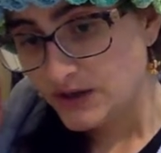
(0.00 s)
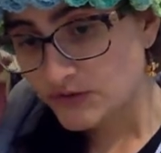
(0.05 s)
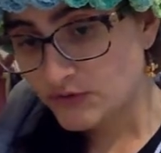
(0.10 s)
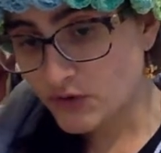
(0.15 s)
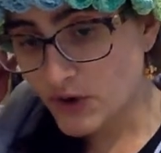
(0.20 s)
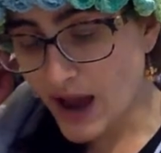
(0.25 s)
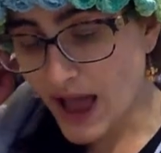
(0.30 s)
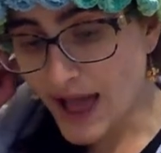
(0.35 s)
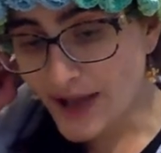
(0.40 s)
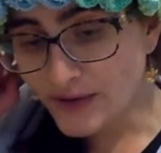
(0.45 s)

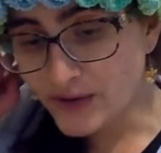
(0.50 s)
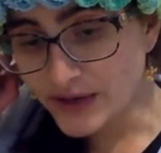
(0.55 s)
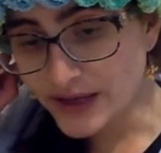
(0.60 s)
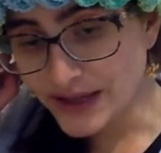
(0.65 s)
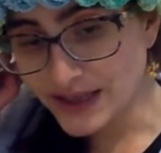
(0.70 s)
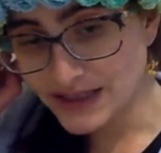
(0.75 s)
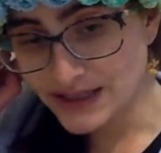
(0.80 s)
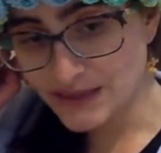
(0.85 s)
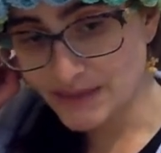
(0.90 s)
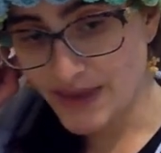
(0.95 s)
For
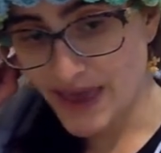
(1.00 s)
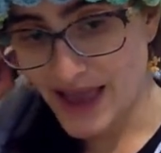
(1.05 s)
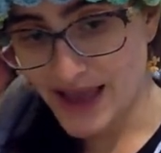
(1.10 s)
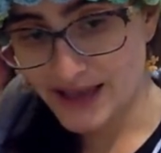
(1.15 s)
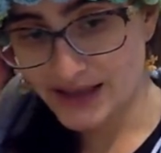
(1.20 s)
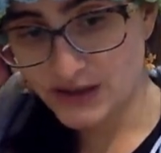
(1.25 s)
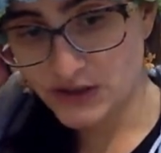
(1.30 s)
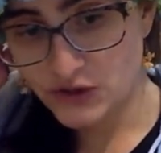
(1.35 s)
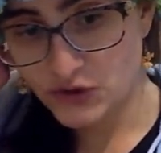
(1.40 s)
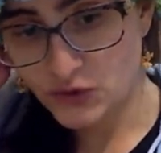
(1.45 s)
aggregate
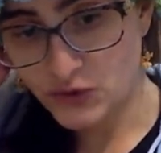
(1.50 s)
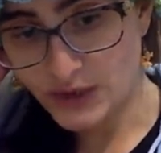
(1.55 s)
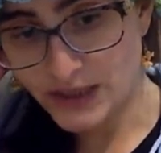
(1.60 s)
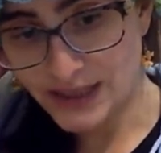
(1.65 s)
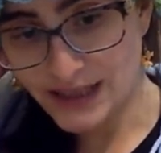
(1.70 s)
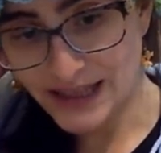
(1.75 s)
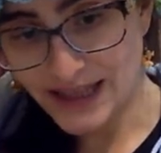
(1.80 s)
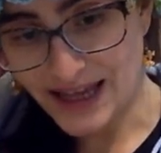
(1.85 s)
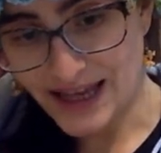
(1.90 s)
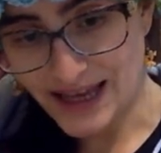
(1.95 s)
demand to
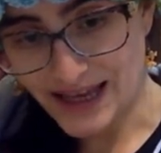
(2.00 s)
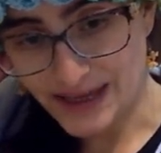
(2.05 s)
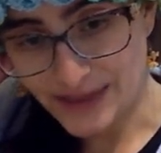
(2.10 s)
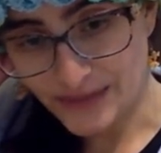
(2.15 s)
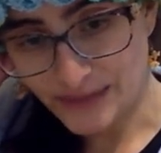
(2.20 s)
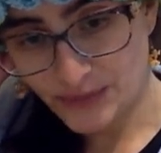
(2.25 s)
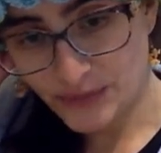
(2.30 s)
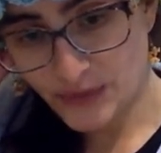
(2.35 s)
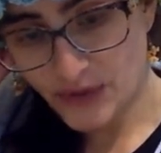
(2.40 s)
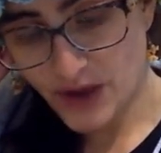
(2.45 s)

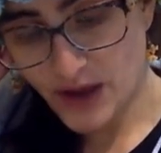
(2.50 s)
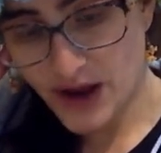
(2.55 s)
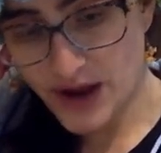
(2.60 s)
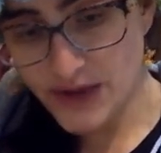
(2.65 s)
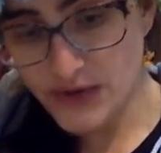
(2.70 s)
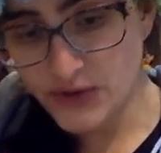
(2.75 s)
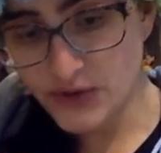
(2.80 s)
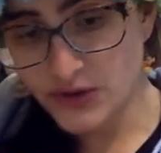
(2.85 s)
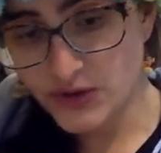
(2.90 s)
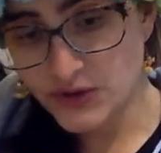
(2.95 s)
decline,
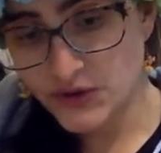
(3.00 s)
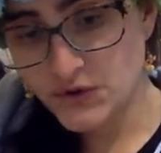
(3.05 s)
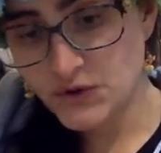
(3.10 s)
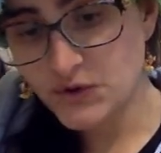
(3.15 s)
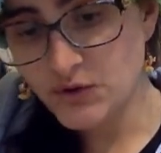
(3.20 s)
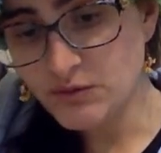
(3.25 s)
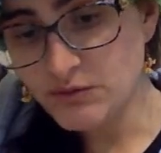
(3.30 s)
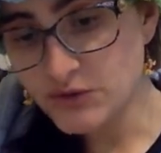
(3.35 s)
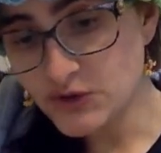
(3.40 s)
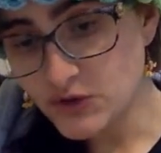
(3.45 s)
either
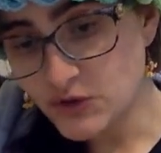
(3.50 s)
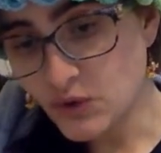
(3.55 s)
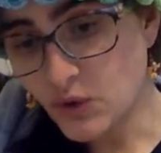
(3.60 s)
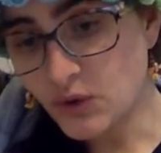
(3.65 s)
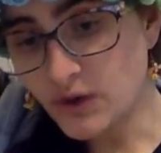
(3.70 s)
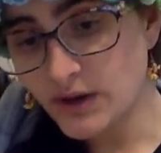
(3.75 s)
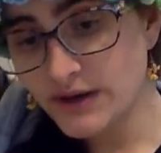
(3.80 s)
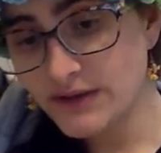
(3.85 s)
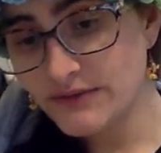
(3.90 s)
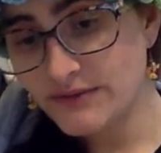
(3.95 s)
consumers
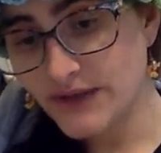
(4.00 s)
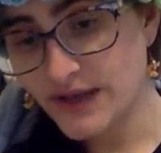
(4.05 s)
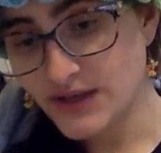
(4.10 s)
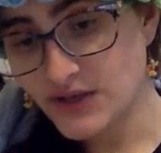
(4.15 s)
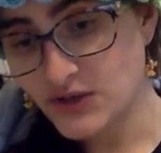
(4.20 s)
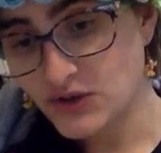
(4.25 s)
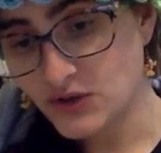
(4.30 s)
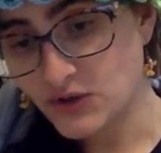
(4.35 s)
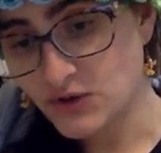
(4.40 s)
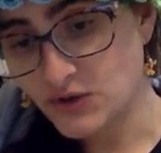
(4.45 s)
or
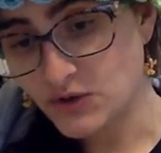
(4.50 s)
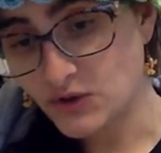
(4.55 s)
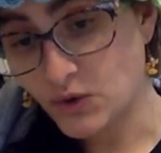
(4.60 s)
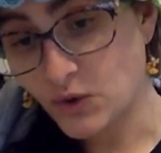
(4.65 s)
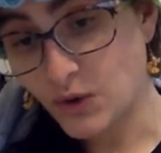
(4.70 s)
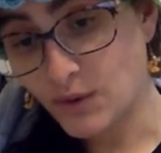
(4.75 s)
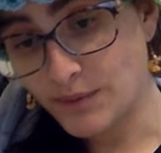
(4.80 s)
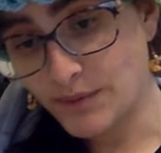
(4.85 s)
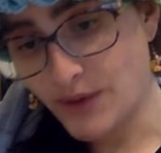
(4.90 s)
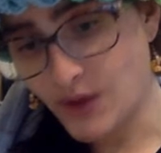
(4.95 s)
investors,
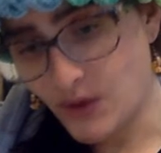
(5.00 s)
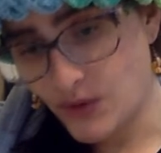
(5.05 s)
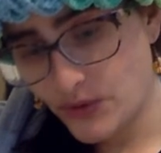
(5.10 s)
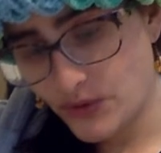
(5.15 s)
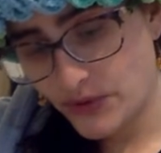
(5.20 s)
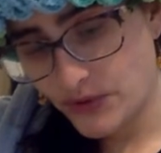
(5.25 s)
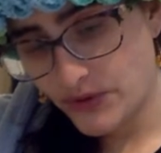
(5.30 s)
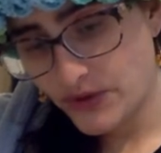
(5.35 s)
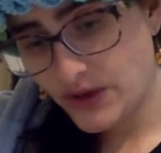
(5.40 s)
or both,